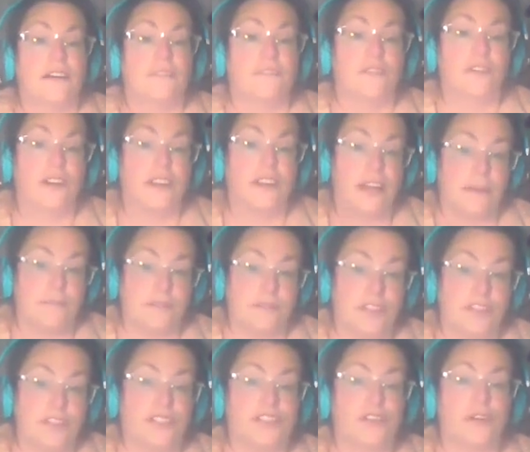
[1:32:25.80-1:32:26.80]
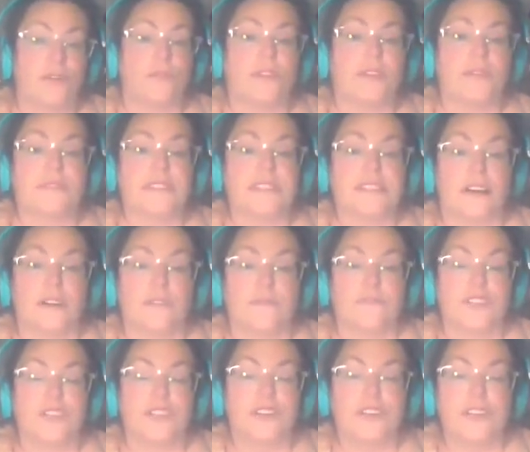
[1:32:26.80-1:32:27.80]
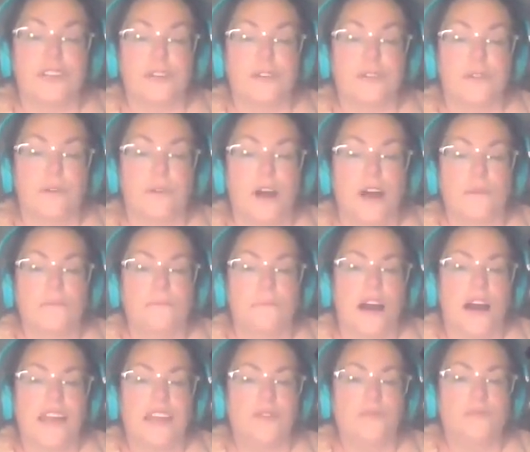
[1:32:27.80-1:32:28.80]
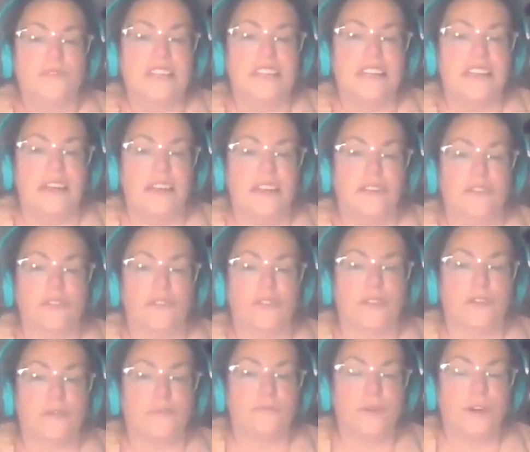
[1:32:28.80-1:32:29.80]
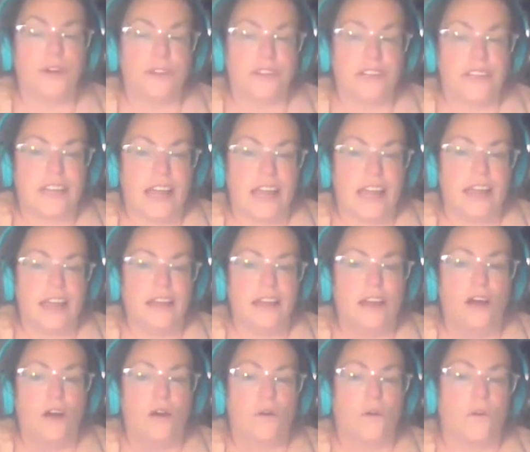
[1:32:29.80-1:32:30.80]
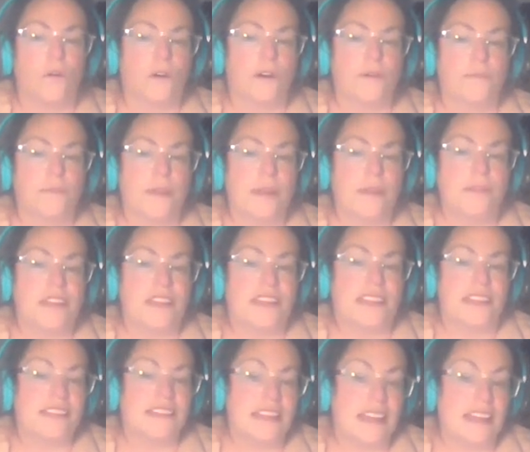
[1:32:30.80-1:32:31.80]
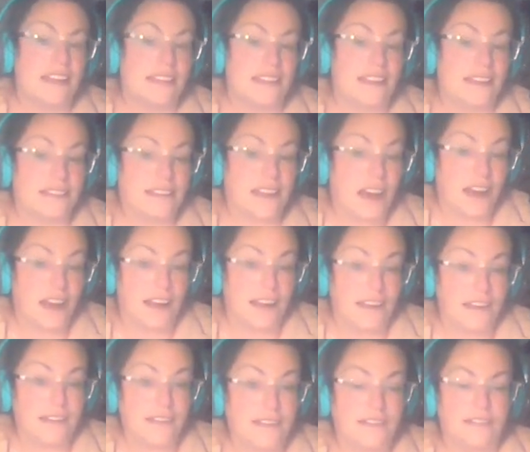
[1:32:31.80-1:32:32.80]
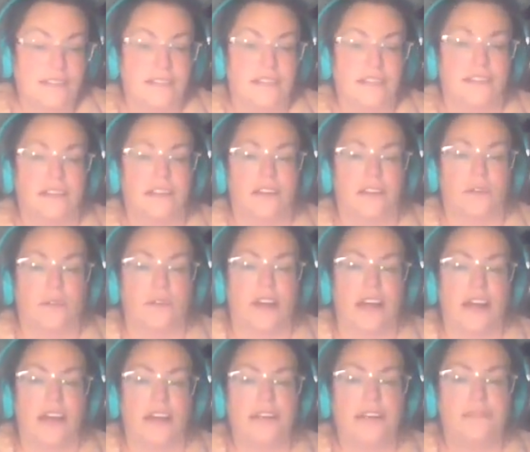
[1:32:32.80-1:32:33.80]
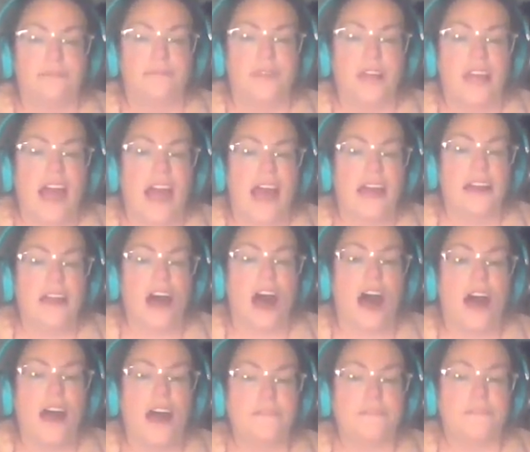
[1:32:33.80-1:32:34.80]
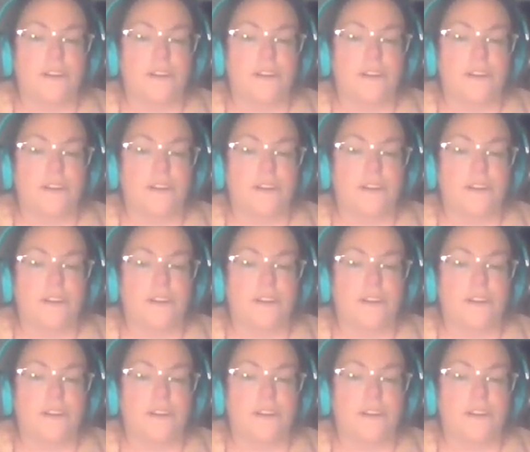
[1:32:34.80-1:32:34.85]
for them to show themselves to you by using either their birthday or maybe the day they died. Okay. And I